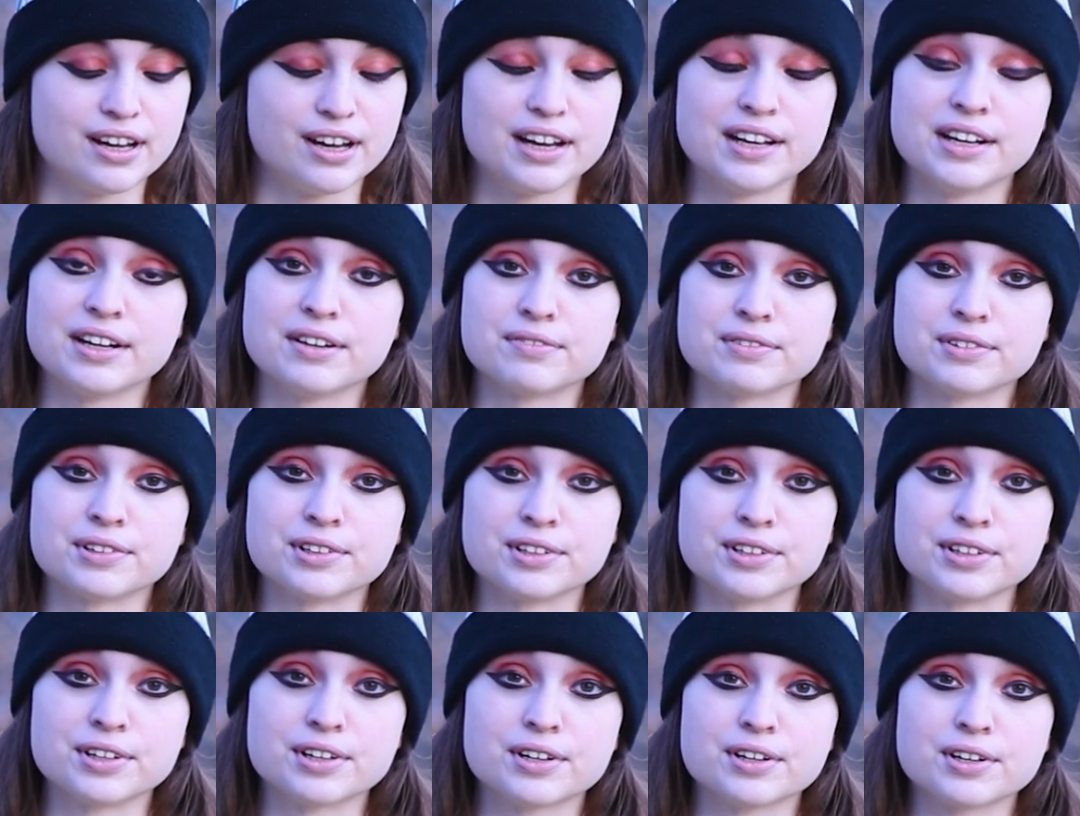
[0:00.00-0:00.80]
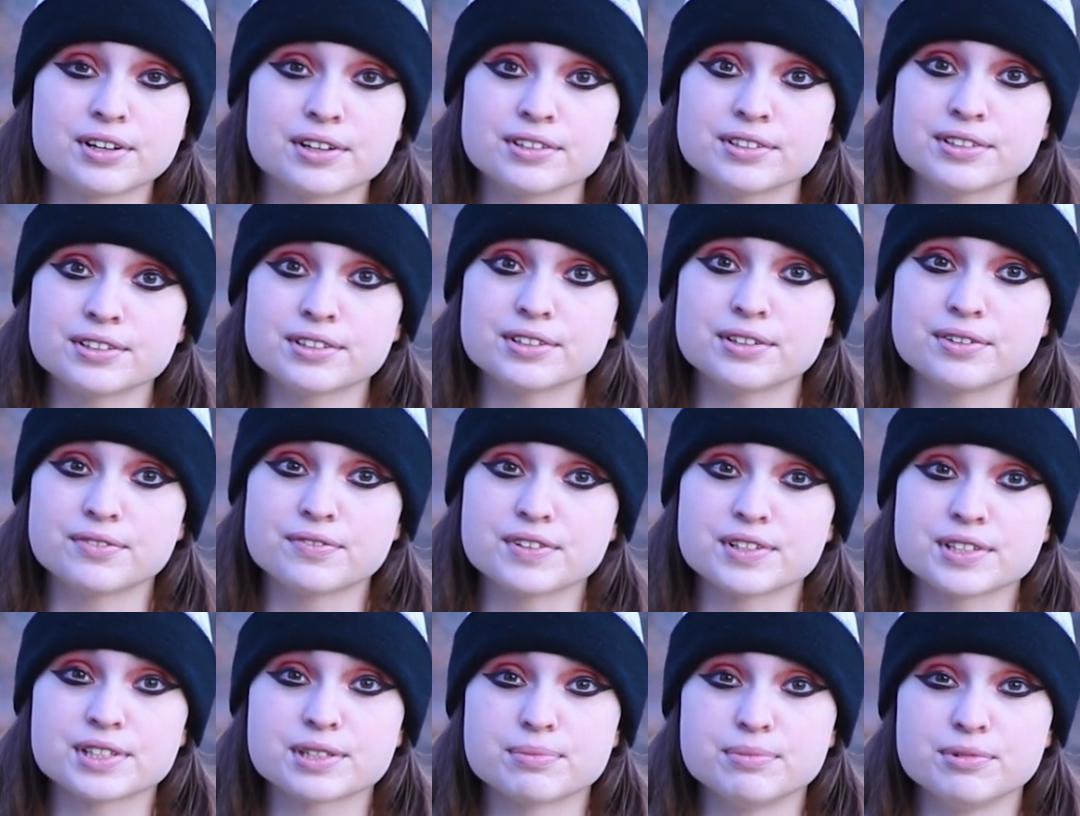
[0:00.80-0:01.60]
I never heard
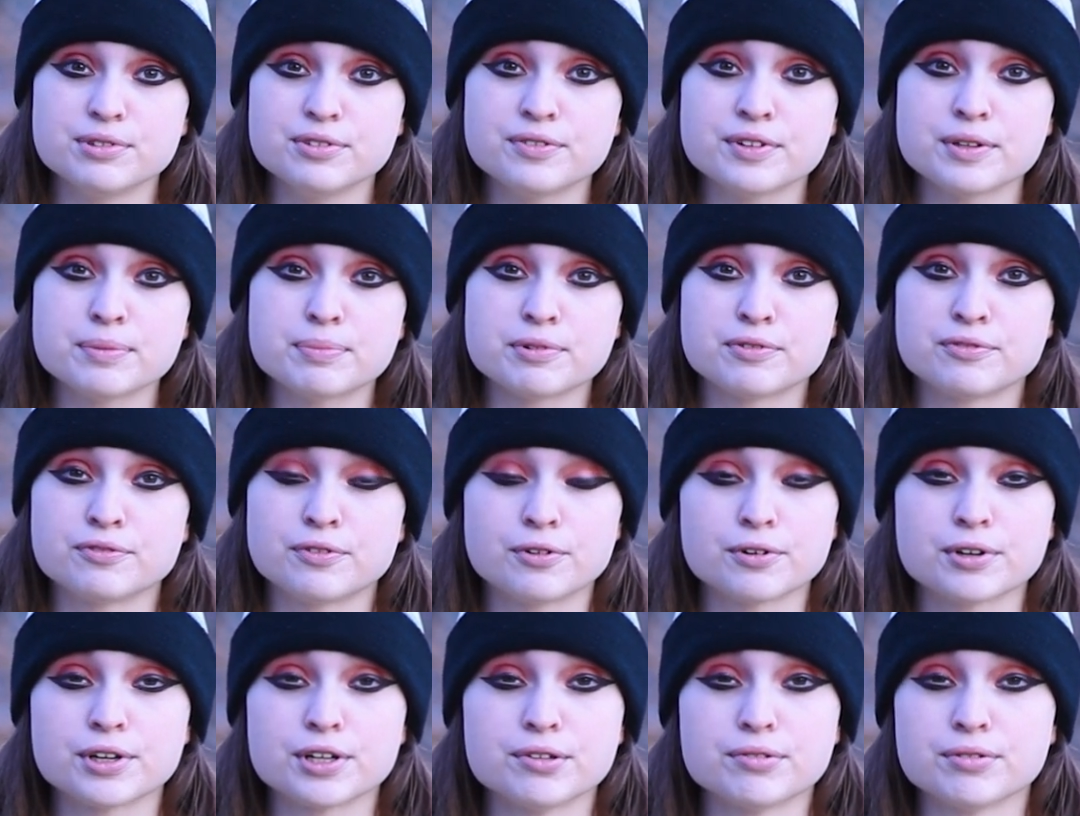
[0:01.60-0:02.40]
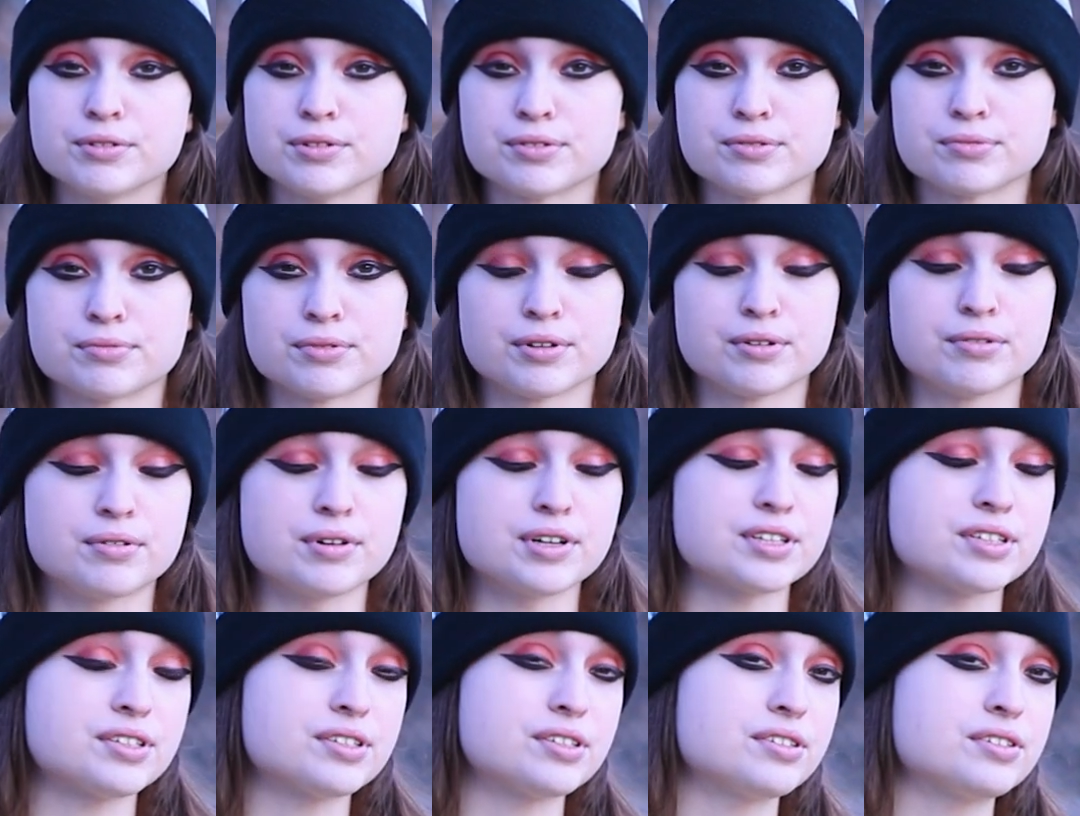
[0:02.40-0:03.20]
of this movie before it was
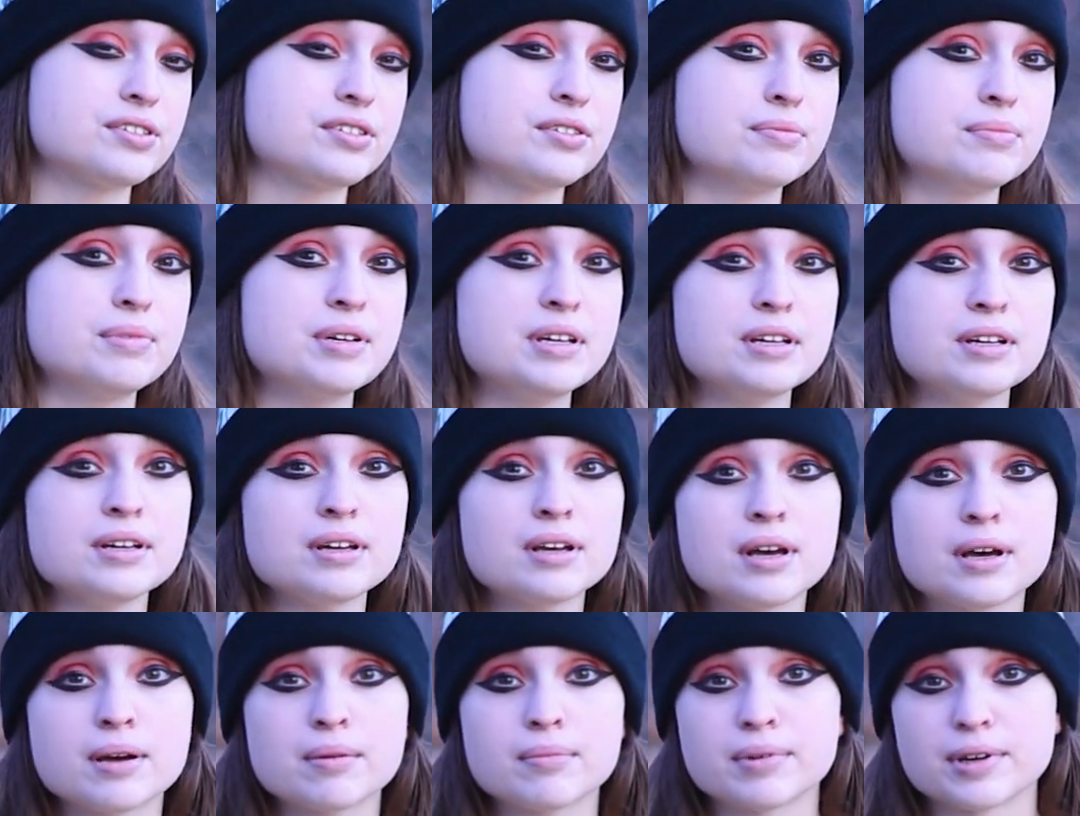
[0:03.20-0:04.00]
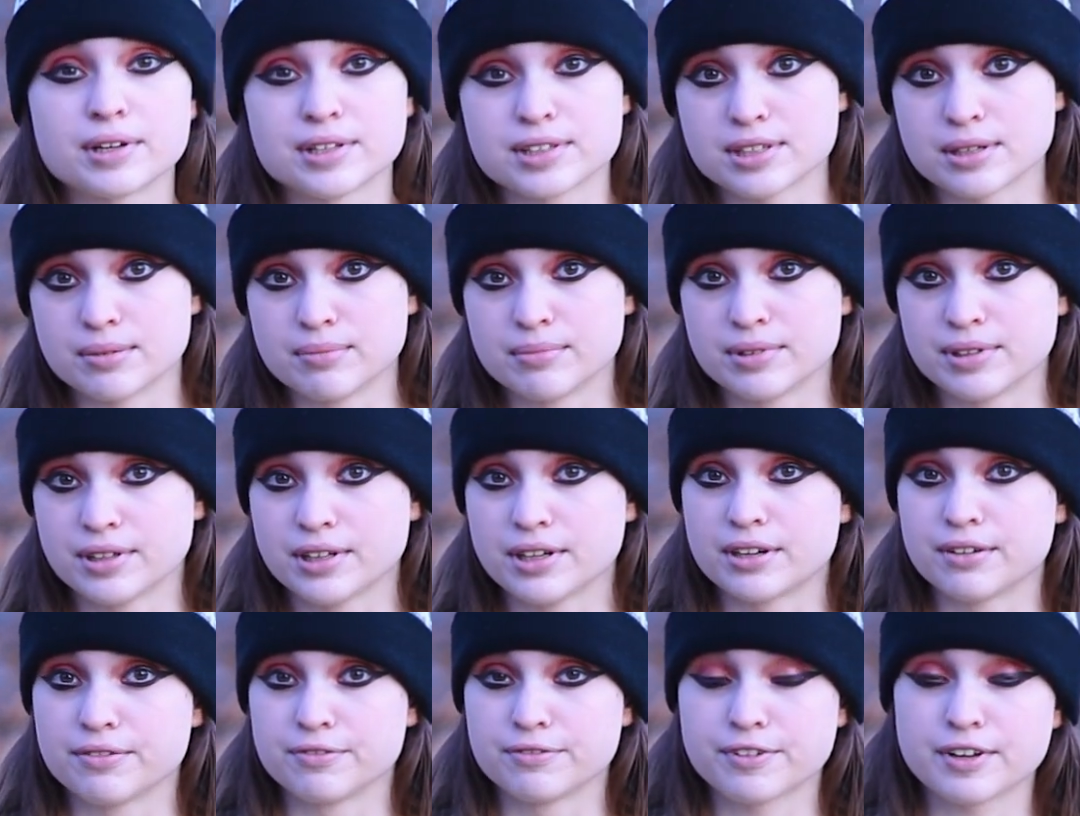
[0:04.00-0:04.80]
requested to me by
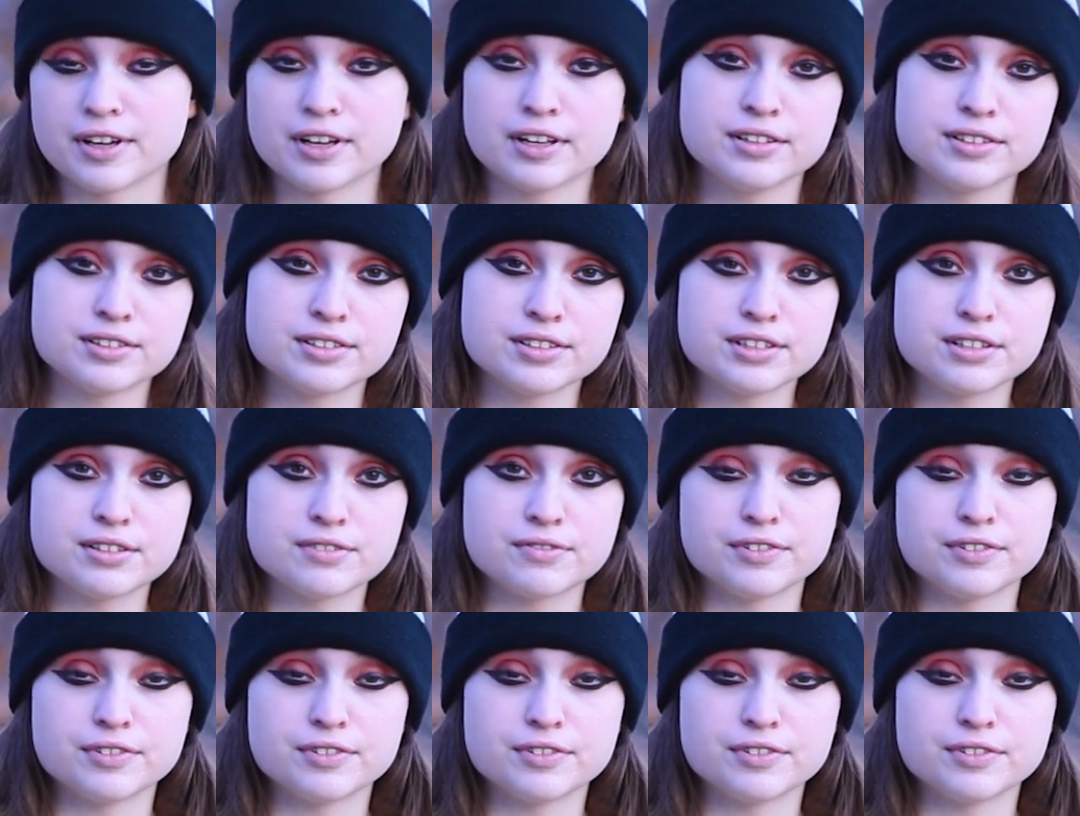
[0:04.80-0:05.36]
somebody on Fansly.